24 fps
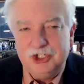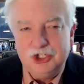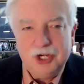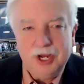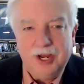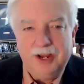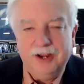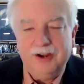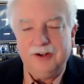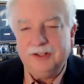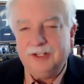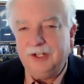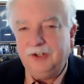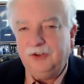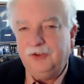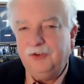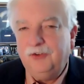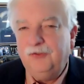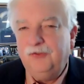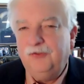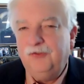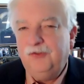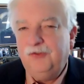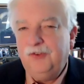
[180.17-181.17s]
the chair
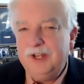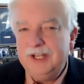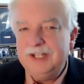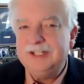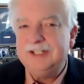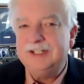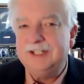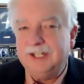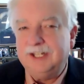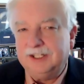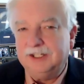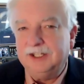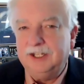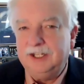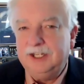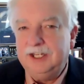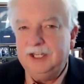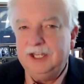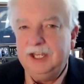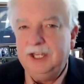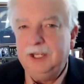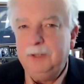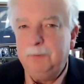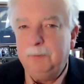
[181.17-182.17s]
that's physically
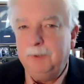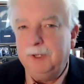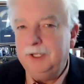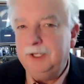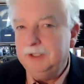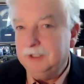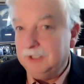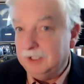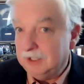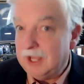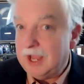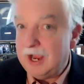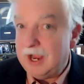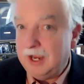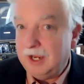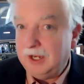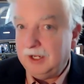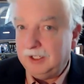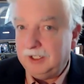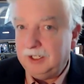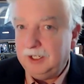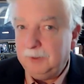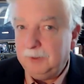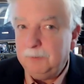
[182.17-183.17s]
keeping the
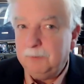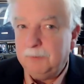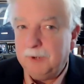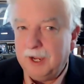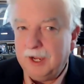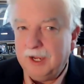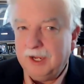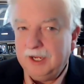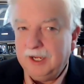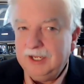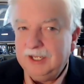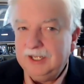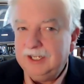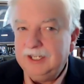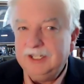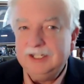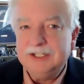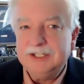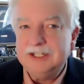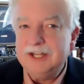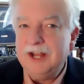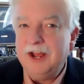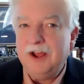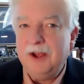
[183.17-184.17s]
lion at bay, and
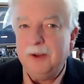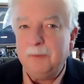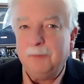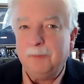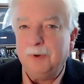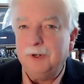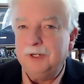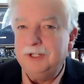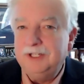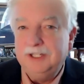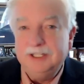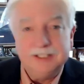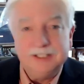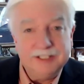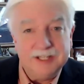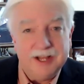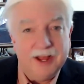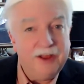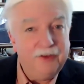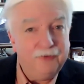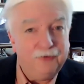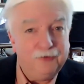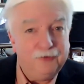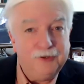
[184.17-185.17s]
it's
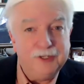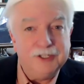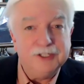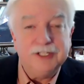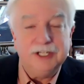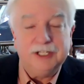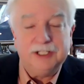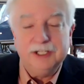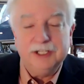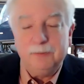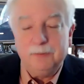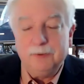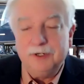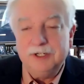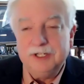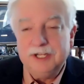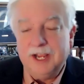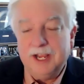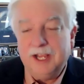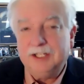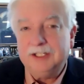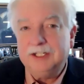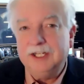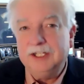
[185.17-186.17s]
not physically
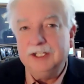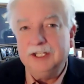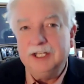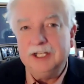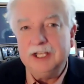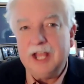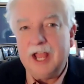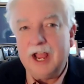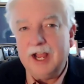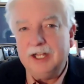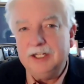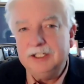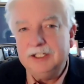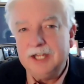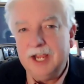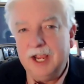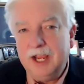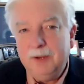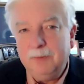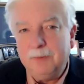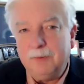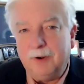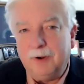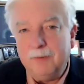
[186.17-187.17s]
protecting the lion
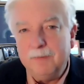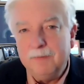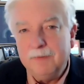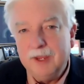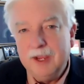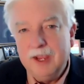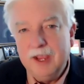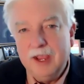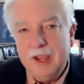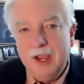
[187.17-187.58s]
tamer,